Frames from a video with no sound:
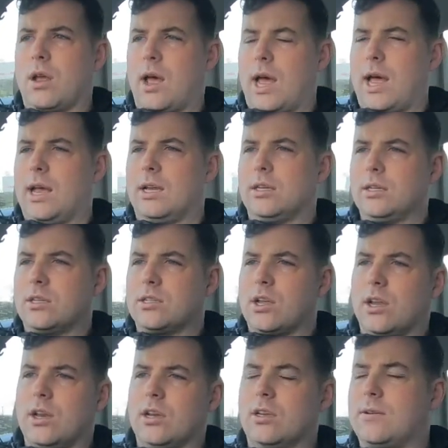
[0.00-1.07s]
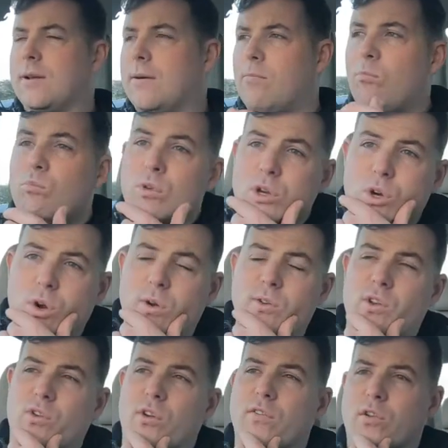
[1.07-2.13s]
and decided to go down
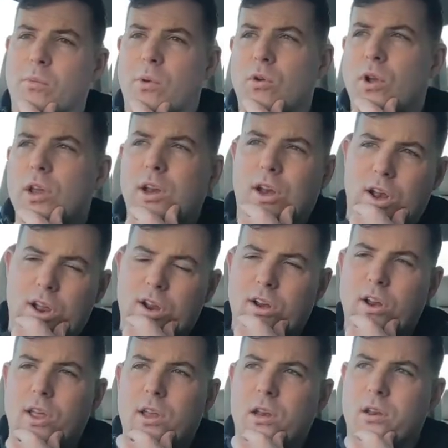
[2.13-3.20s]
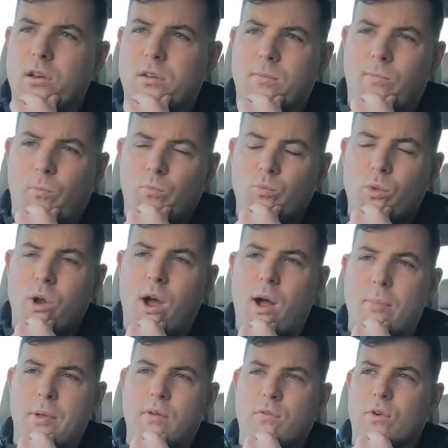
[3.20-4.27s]
to the river about 9 o'clock at night and
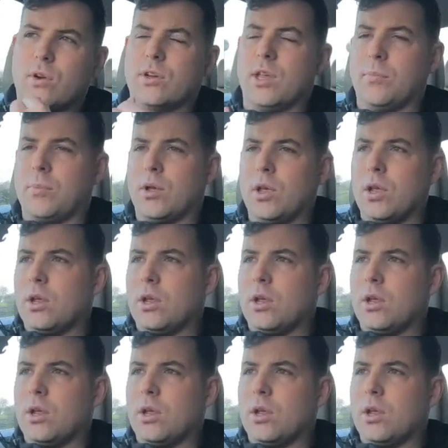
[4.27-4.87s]
hop in for a dip.